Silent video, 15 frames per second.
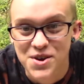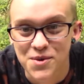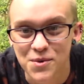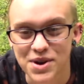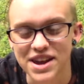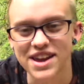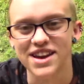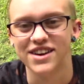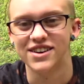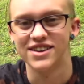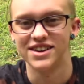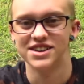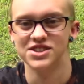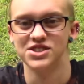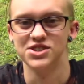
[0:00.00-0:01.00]
we
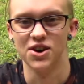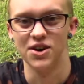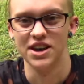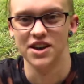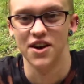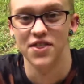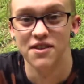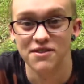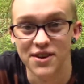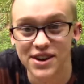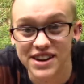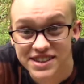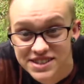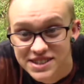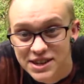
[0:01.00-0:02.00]
are starting on the
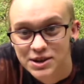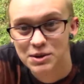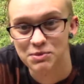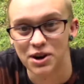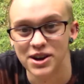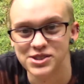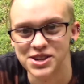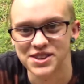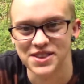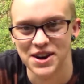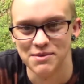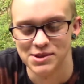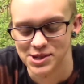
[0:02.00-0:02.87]
very secret project that I've been